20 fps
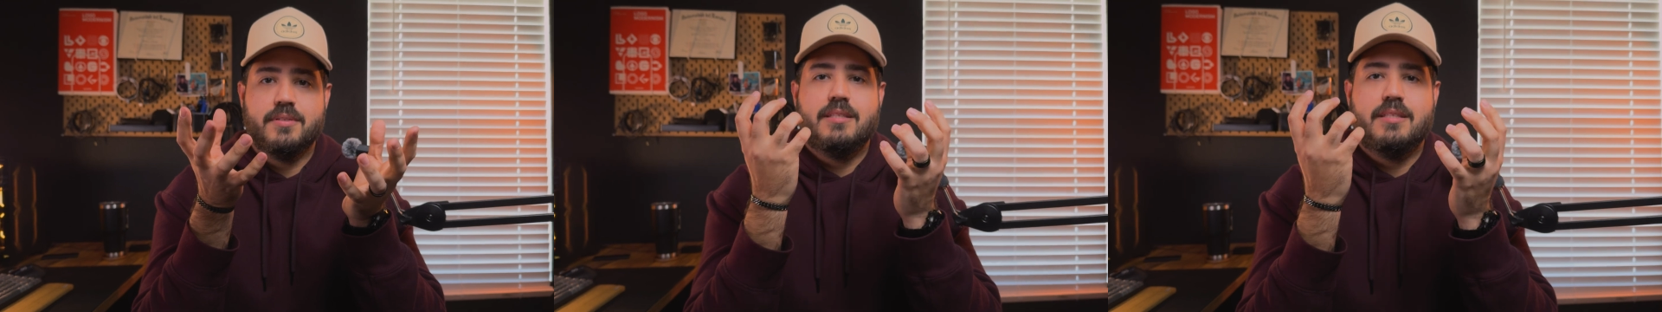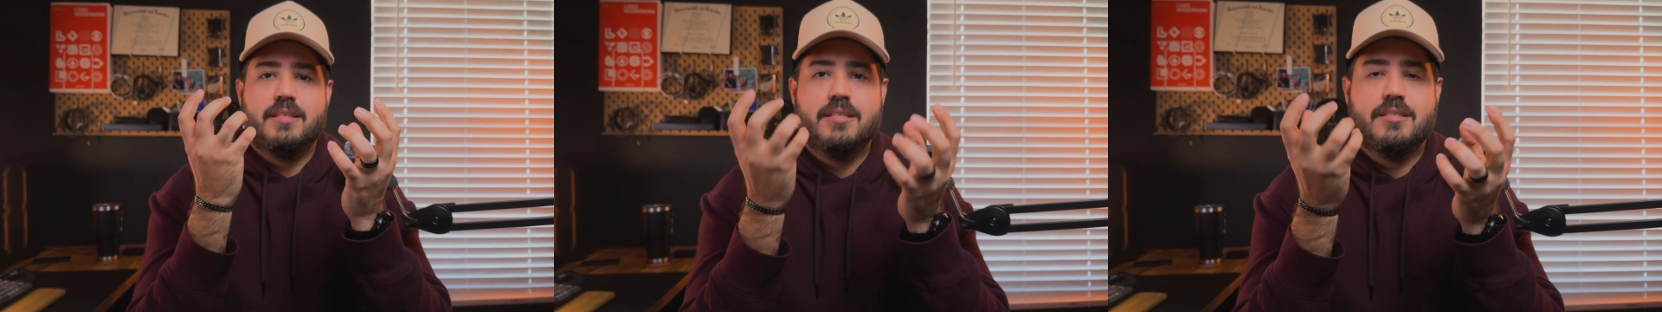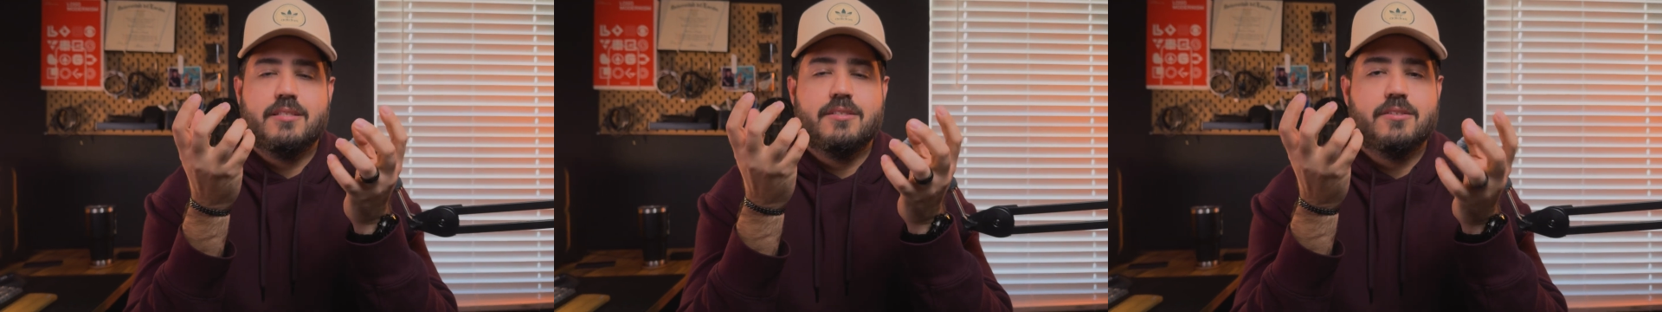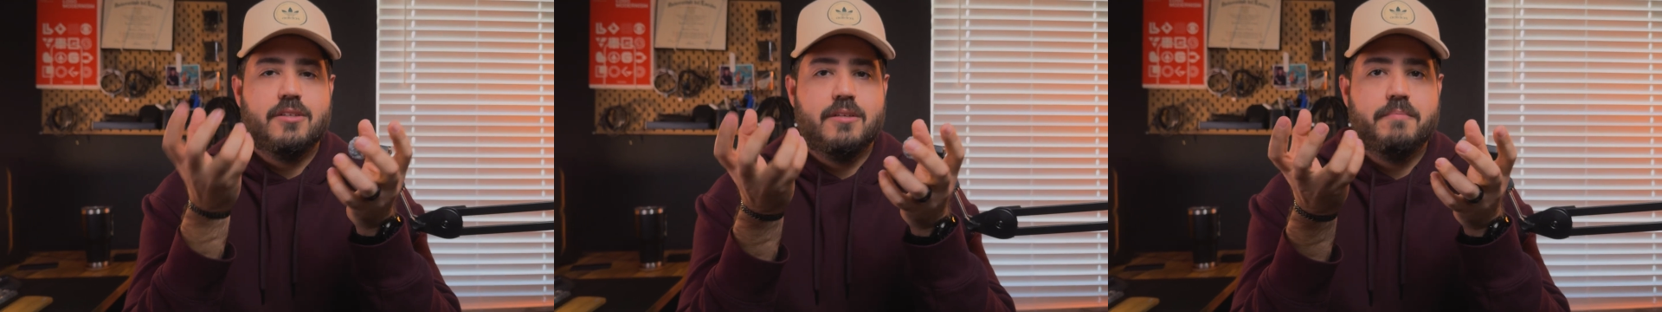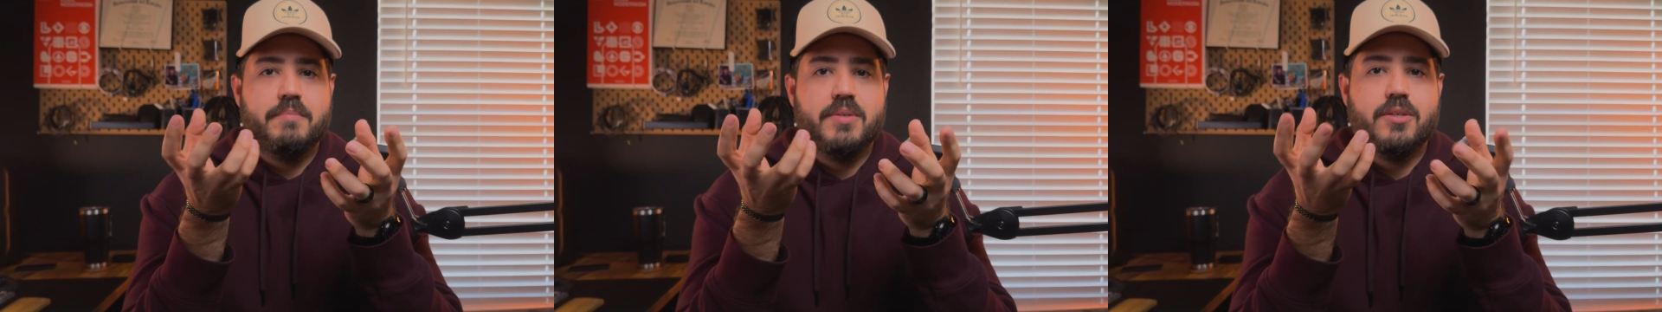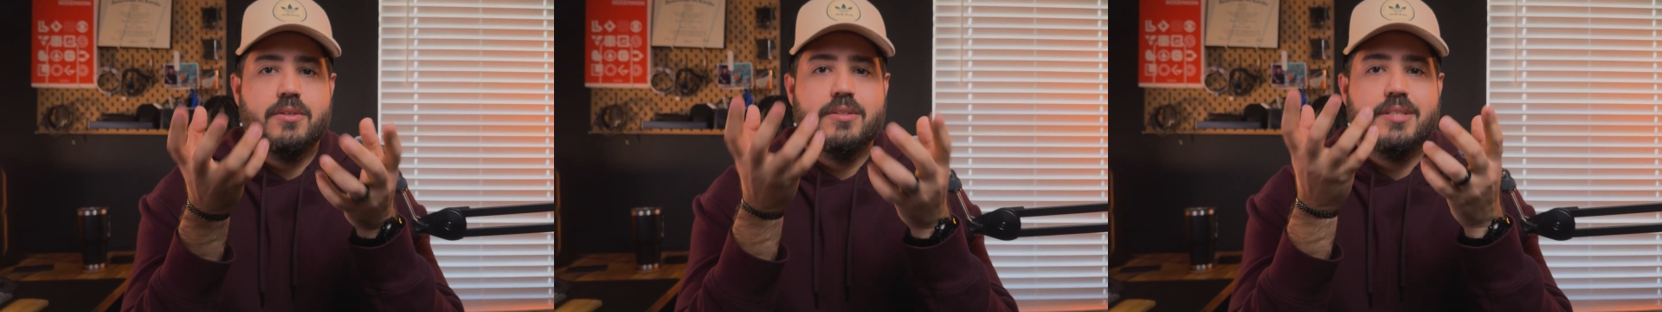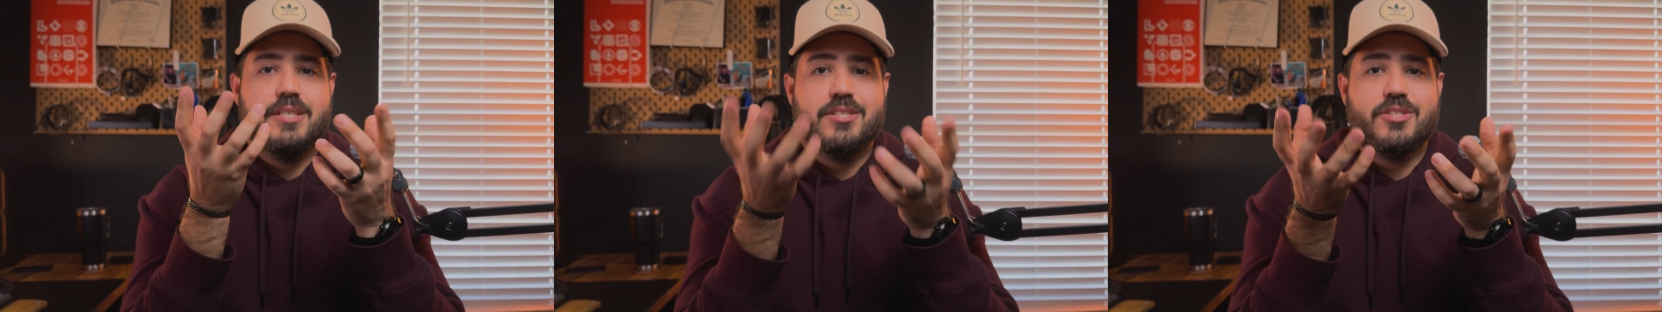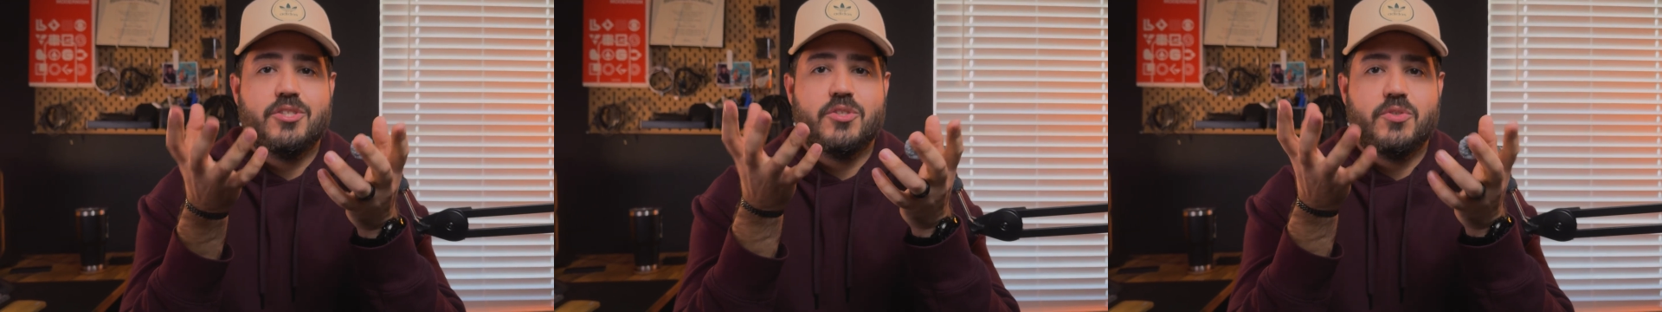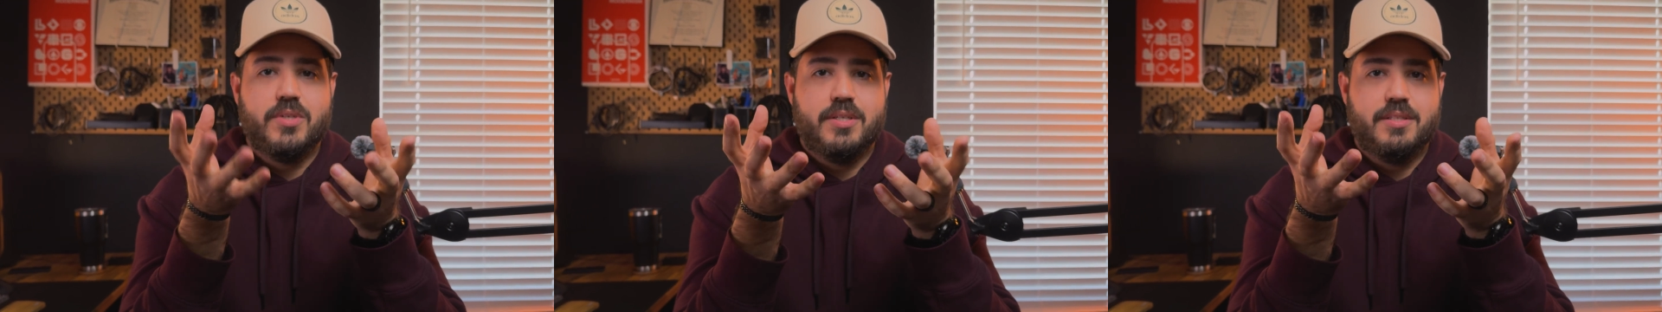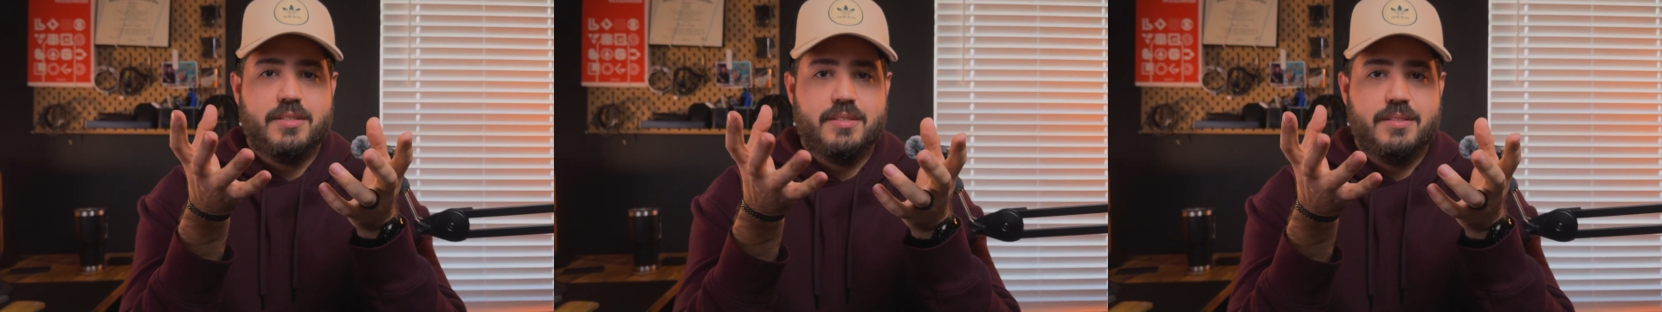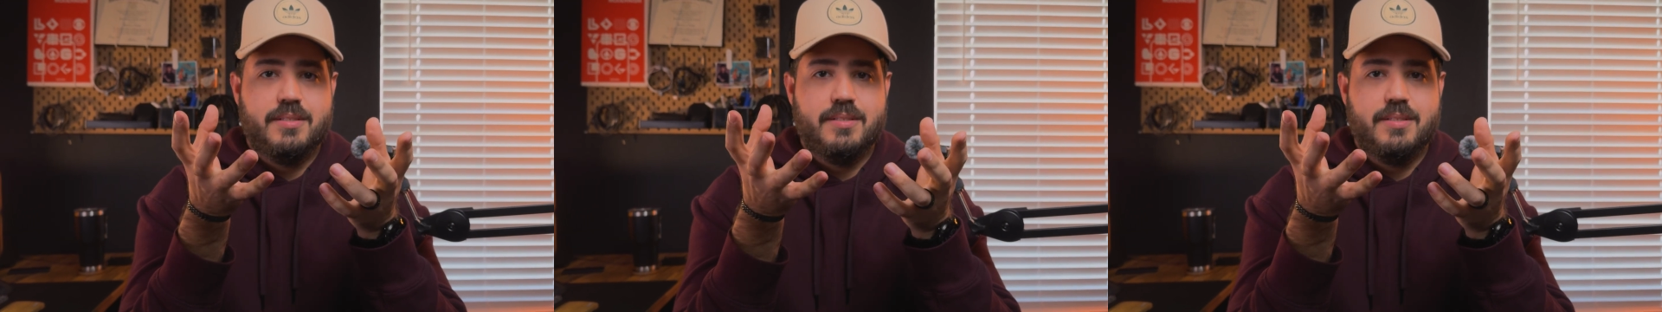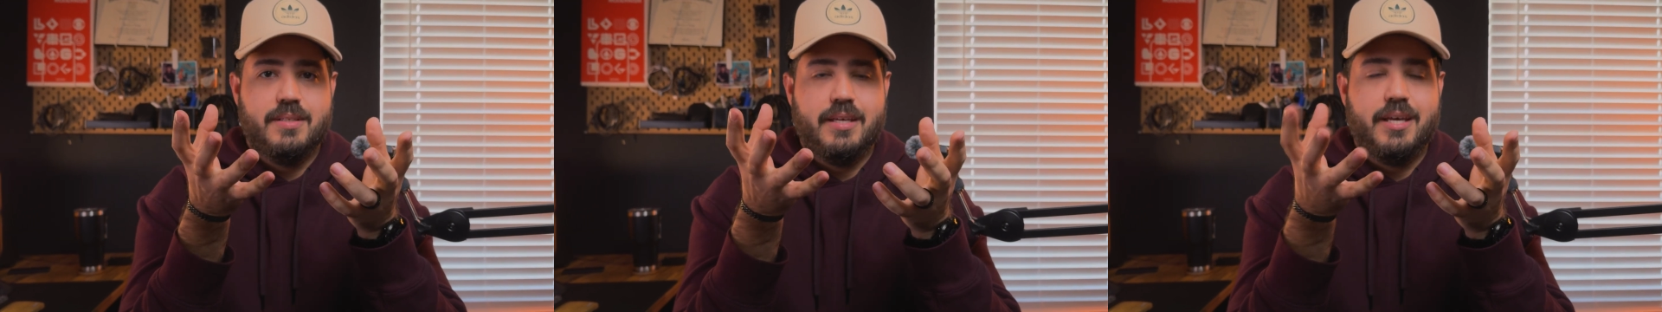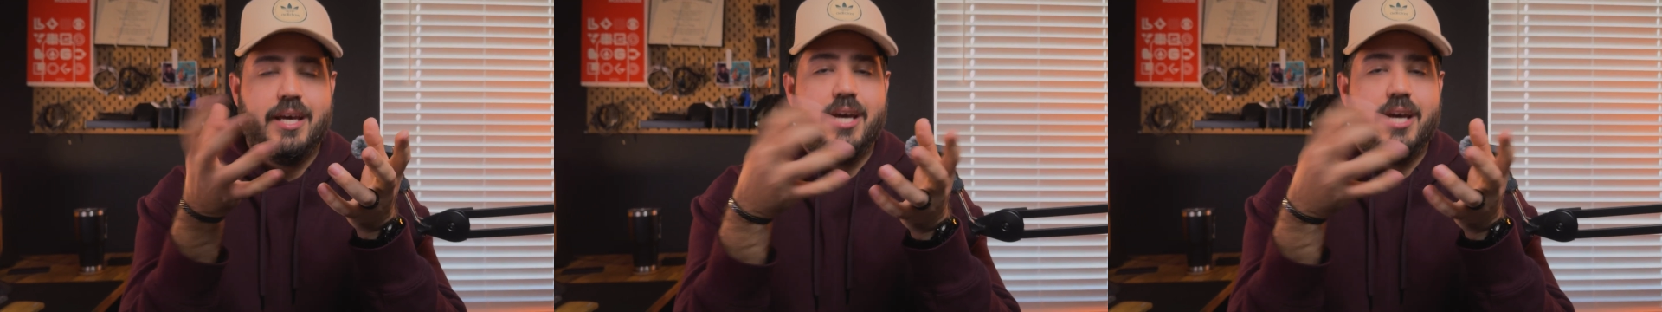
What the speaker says: This is going to build distrust.